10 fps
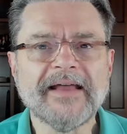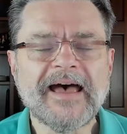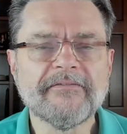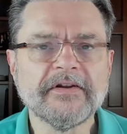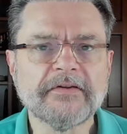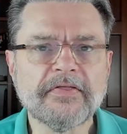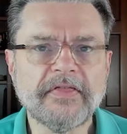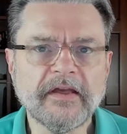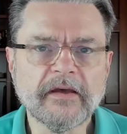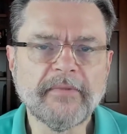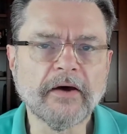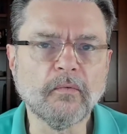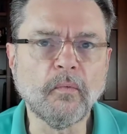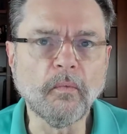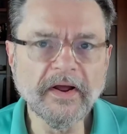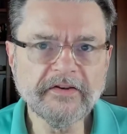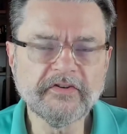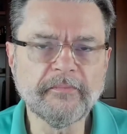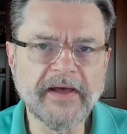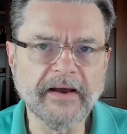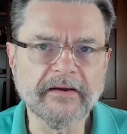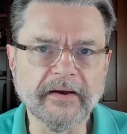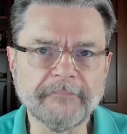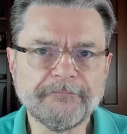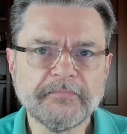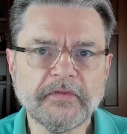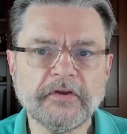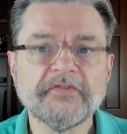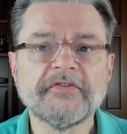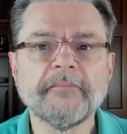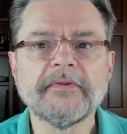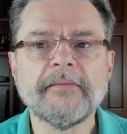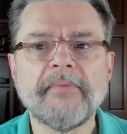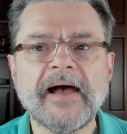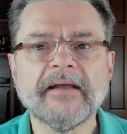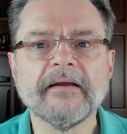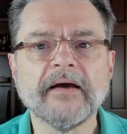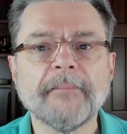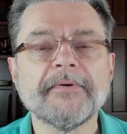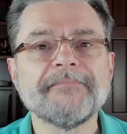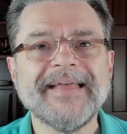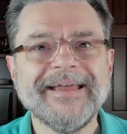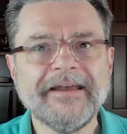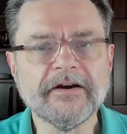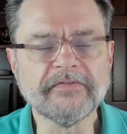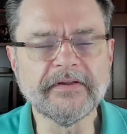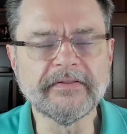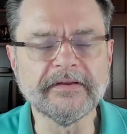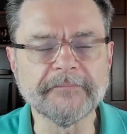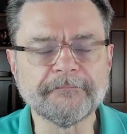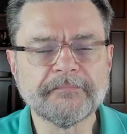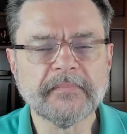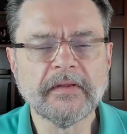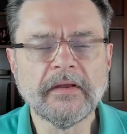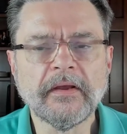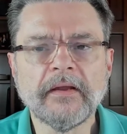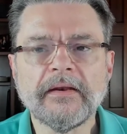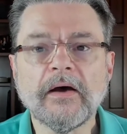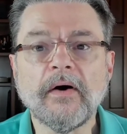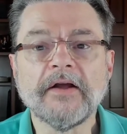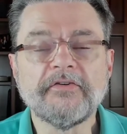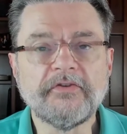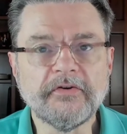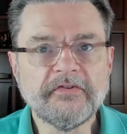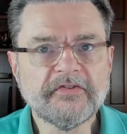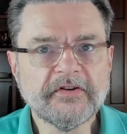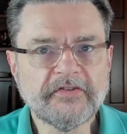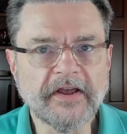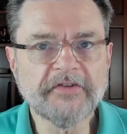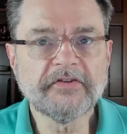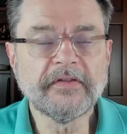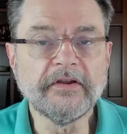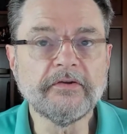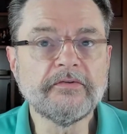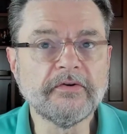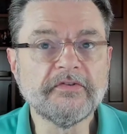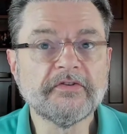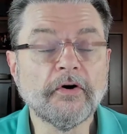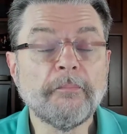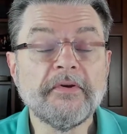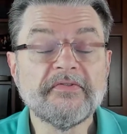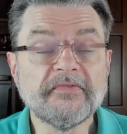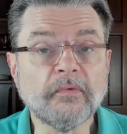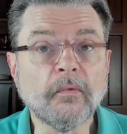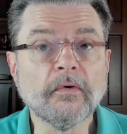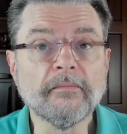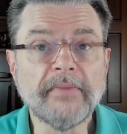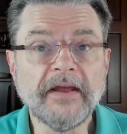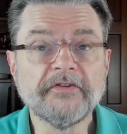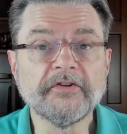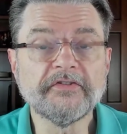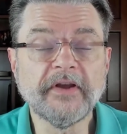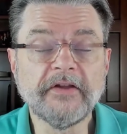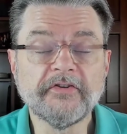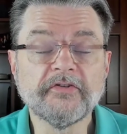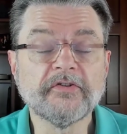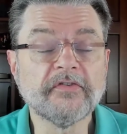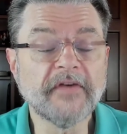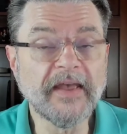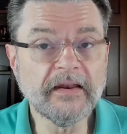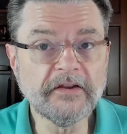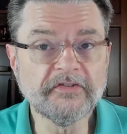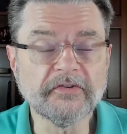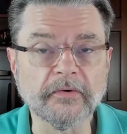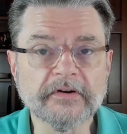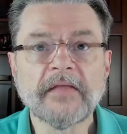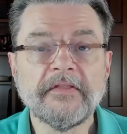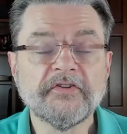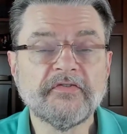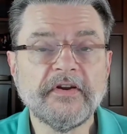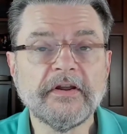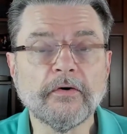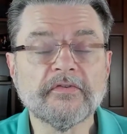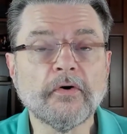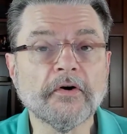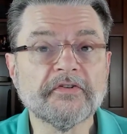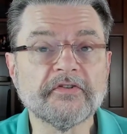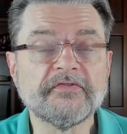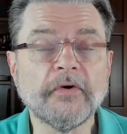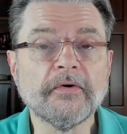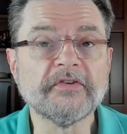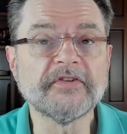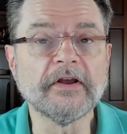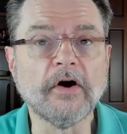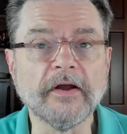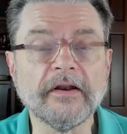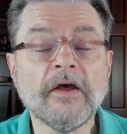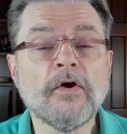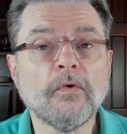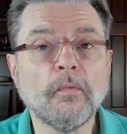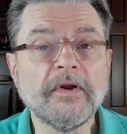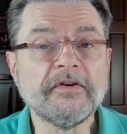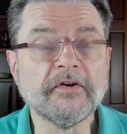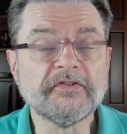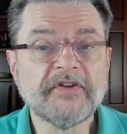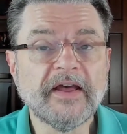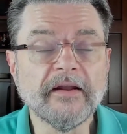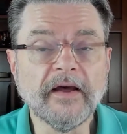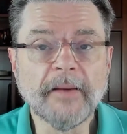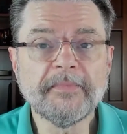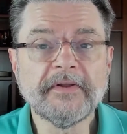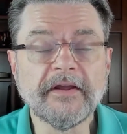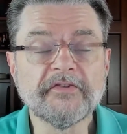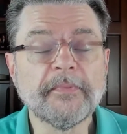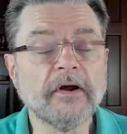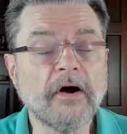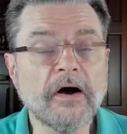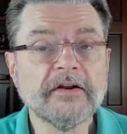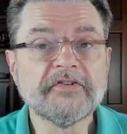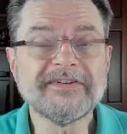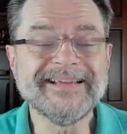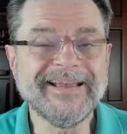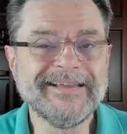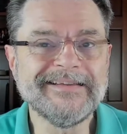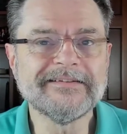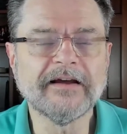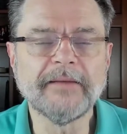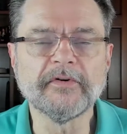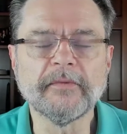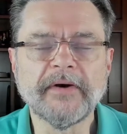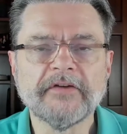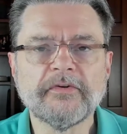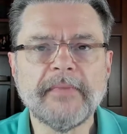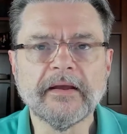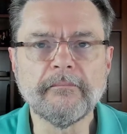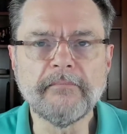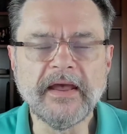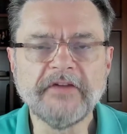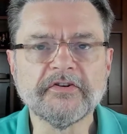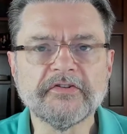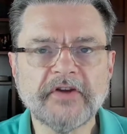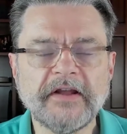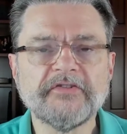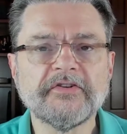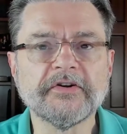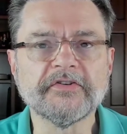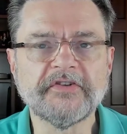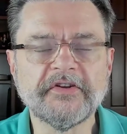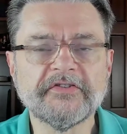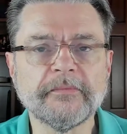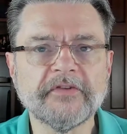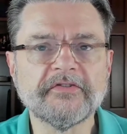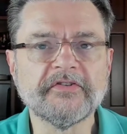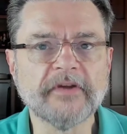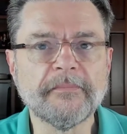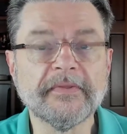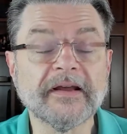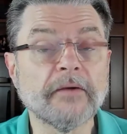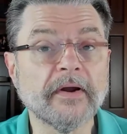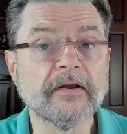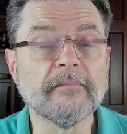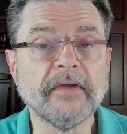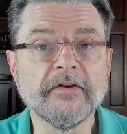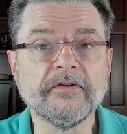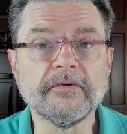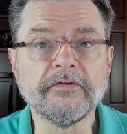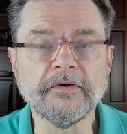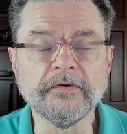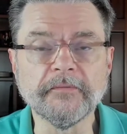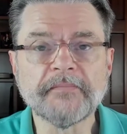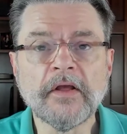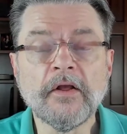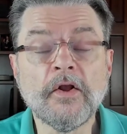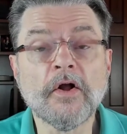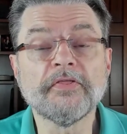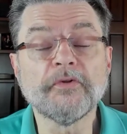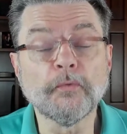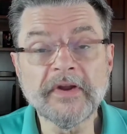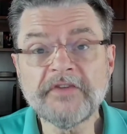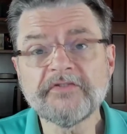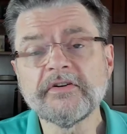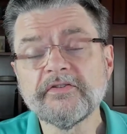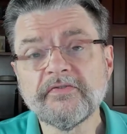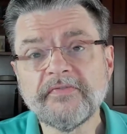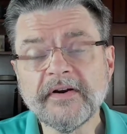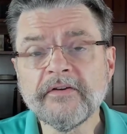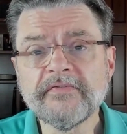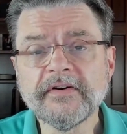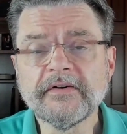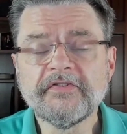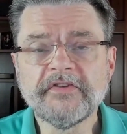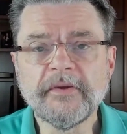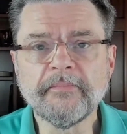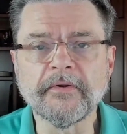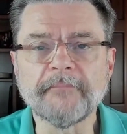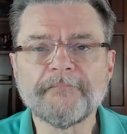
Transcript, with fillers: having to think about what to back up, you're simply backing up everything. Now, I do suggest that you do so before major changes of any sort. This video, of course, is focusing on Windows 10 updates, but honestly, anytime you're about to make a major change to your system, this is something I recommend you do. The reason is very, very simple.